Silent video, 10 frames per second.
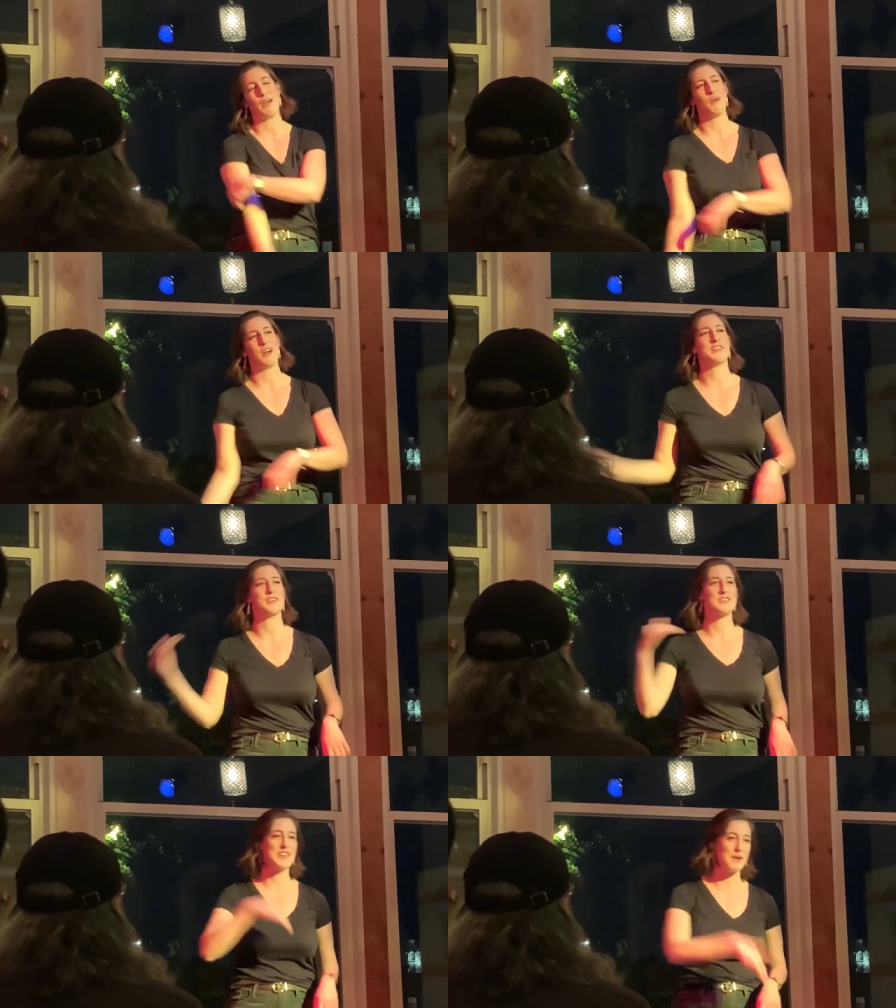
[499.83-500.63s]
I walked down
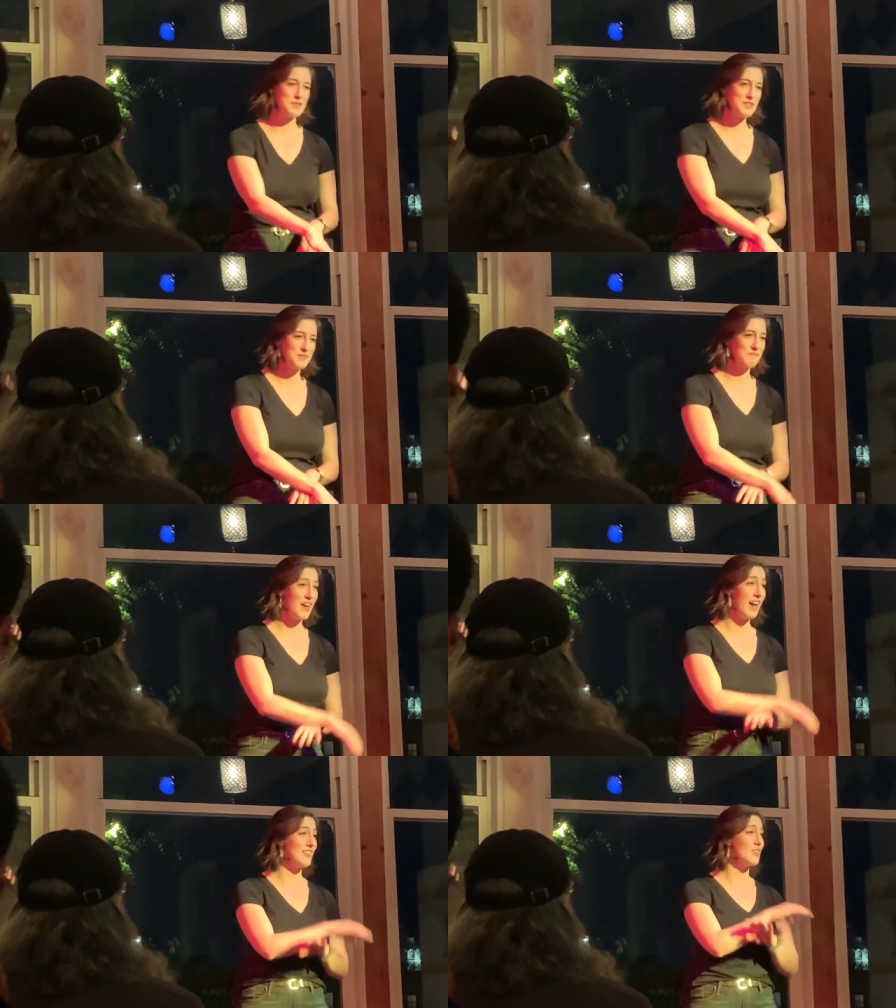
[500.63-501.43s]
the steps
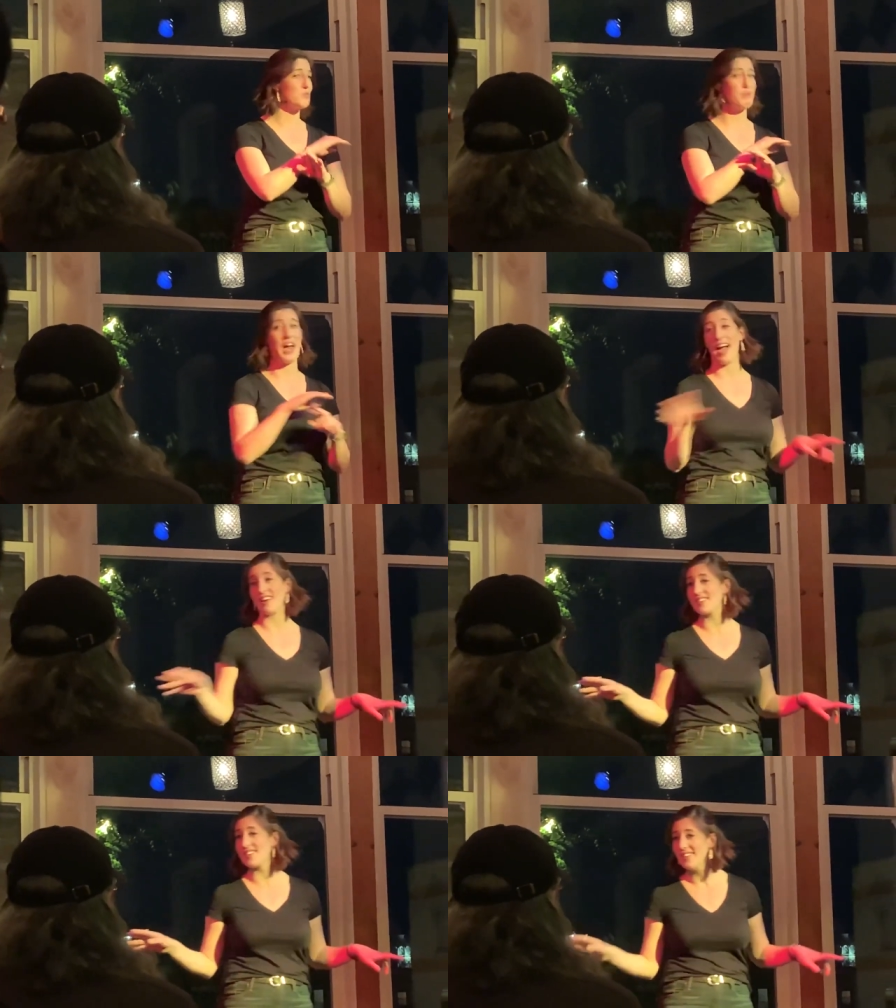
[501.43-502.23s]
and it is
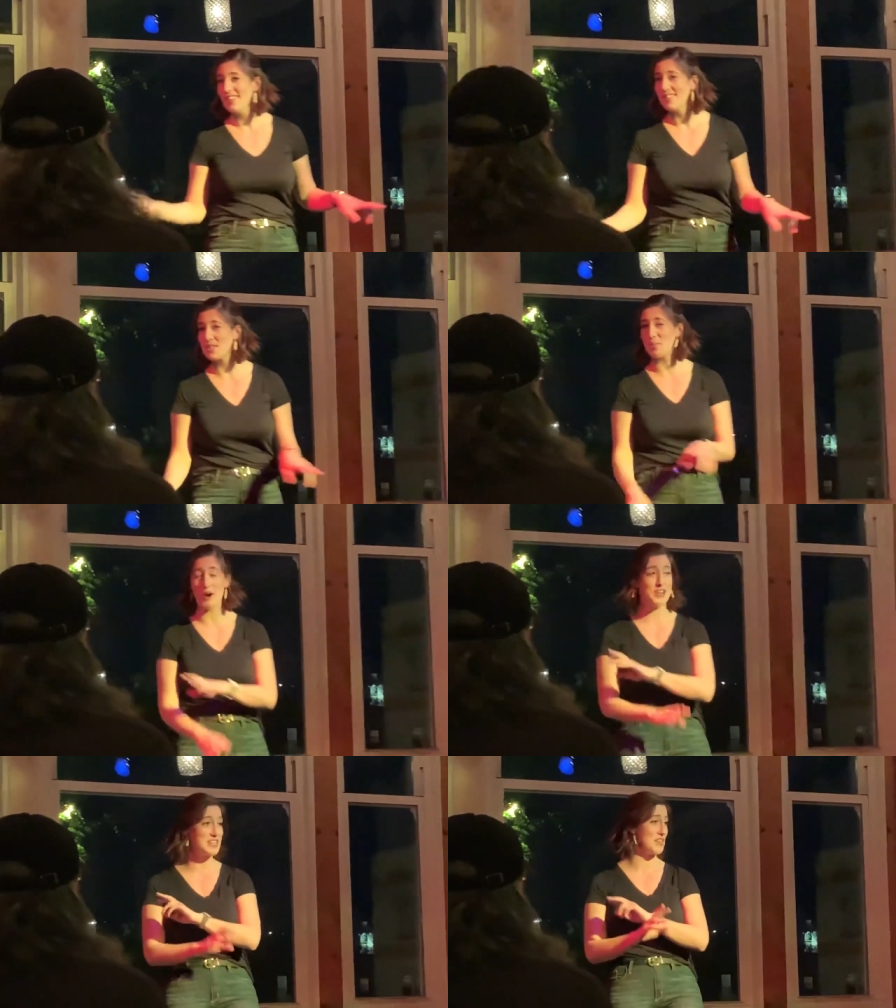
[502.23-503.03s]
packed. This
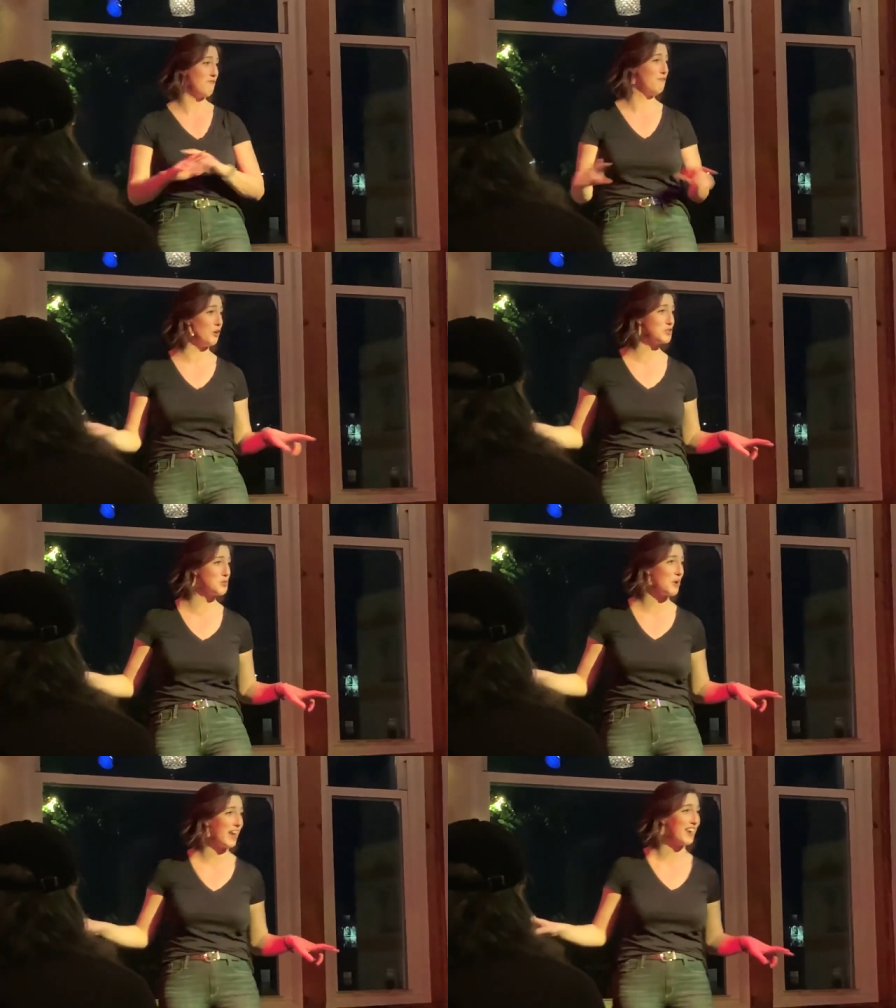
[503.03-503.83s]
party is in full
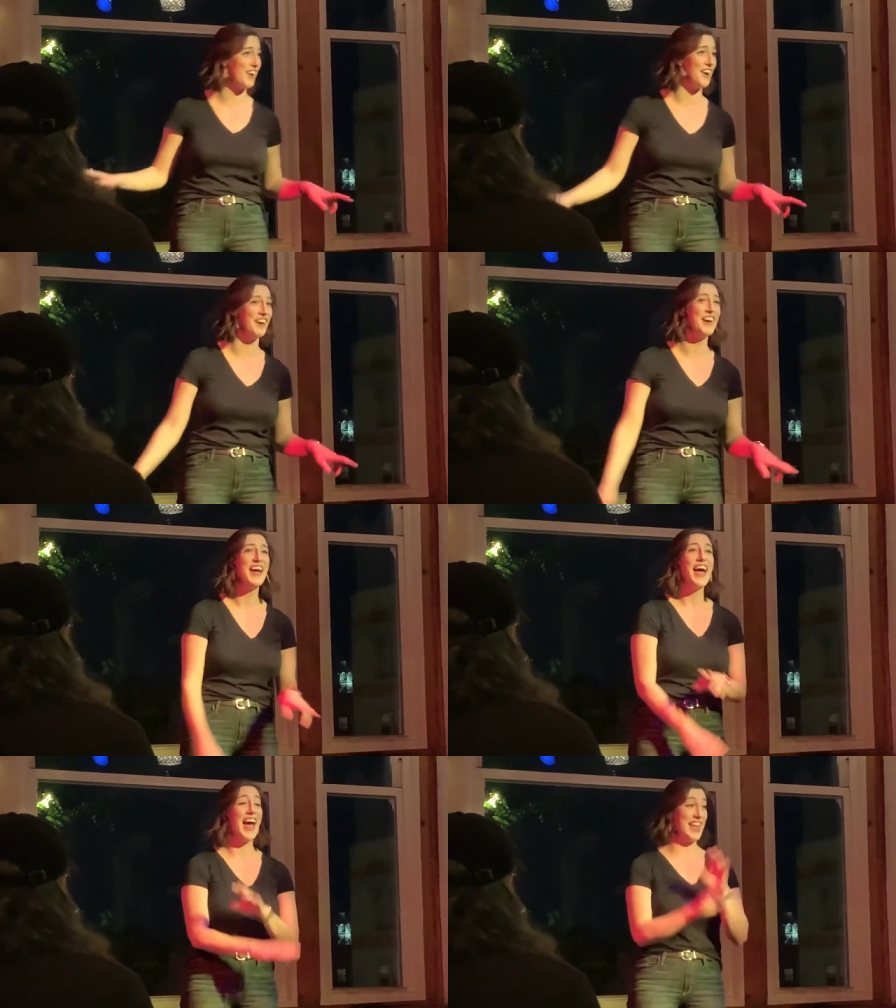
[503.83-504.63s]
swing, y'all.
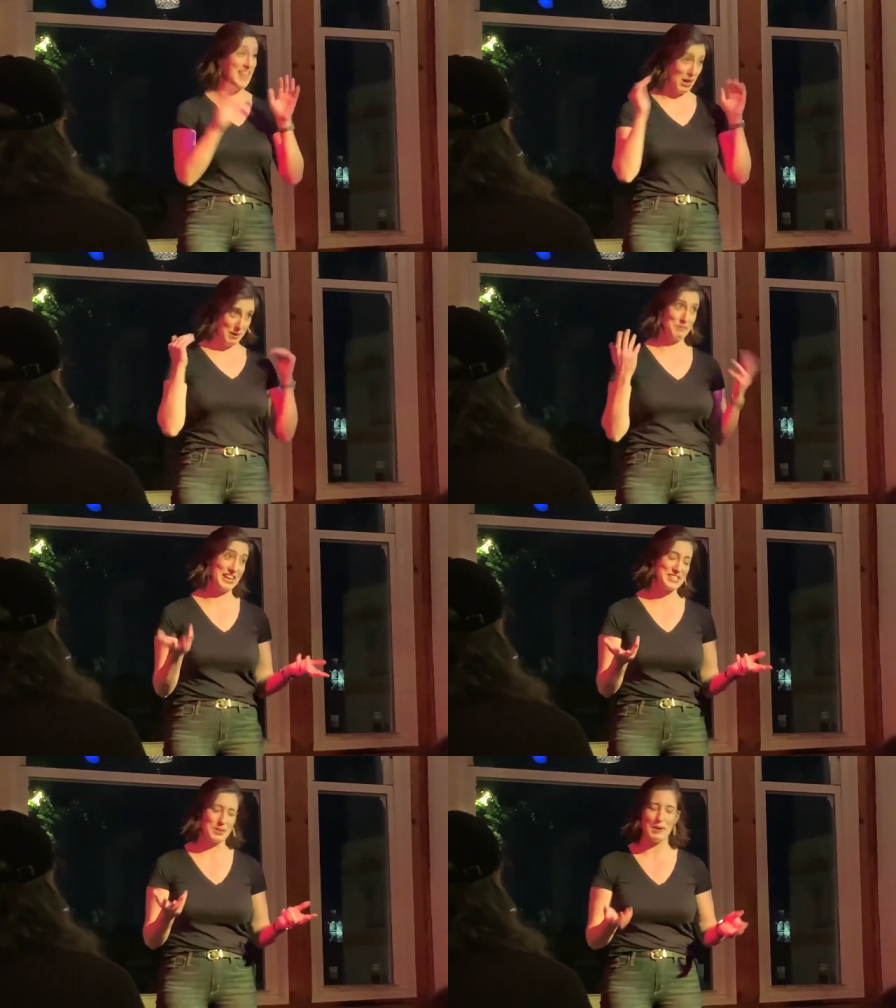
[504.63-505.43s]
And now I'm
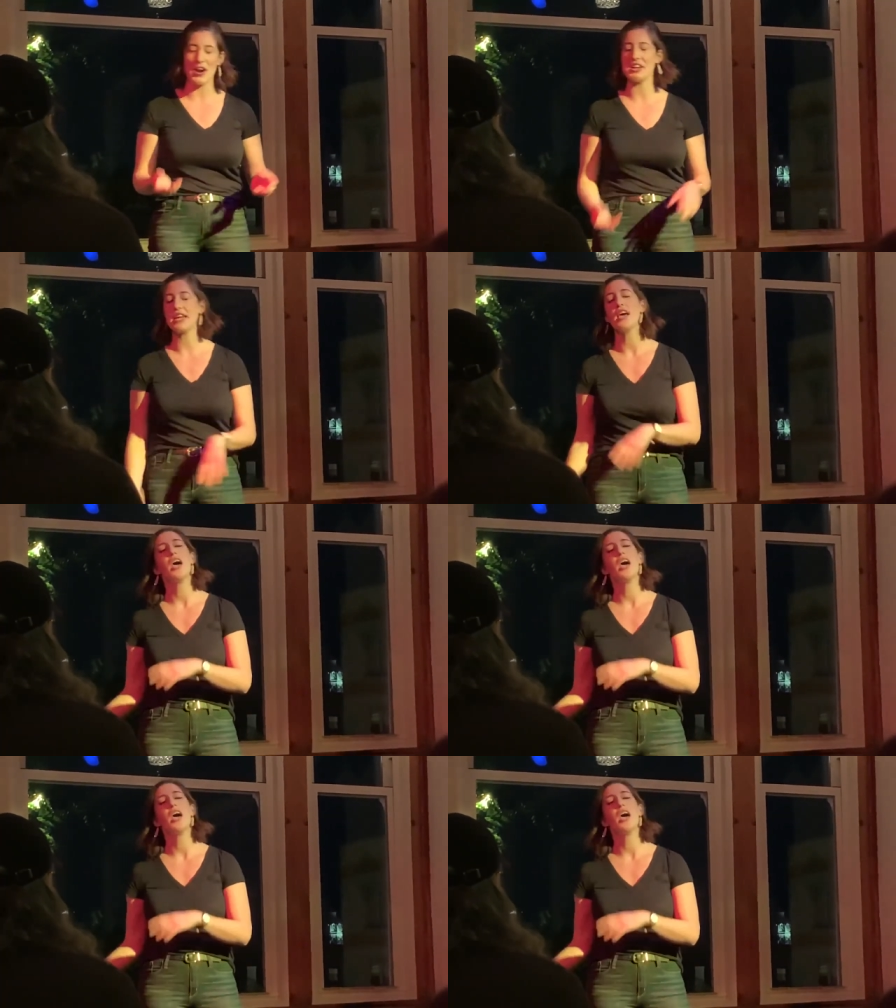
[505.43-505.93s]
late to the party.